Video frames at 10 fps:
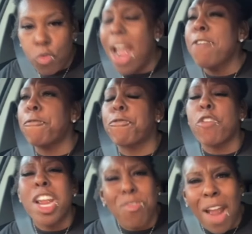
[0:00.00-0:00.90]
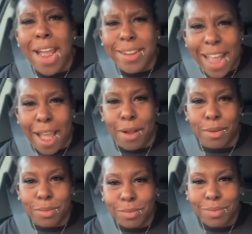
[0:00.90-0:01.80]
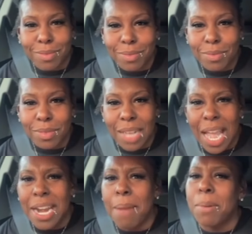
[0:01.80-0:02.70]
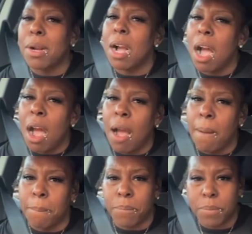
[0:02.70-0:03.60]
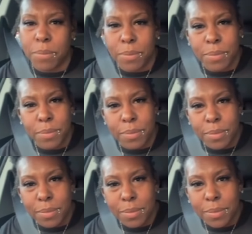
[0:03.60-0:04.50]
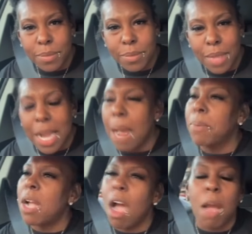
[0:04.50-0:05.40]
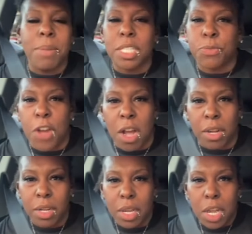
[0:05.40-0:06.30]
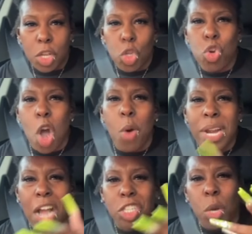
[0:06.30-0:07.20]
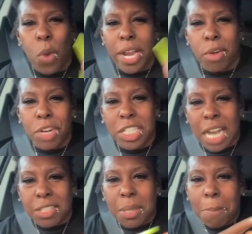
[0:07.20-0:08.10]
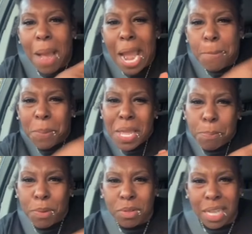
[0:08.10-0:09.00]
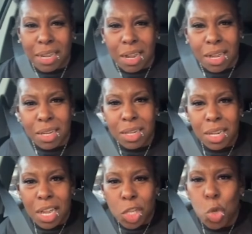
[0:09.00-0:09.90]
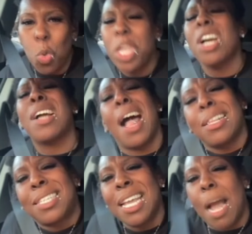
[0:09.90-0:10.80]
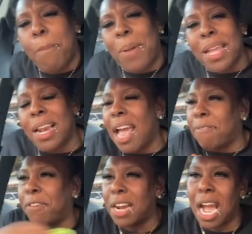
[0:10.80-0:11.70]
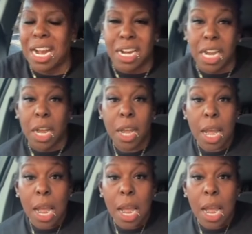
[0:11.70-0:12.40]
Rent free right now. And I'm calm. And I'm calm as fuck. You going out your way to reach out to my people, nigga. You, what you call zing up on your life for the other day?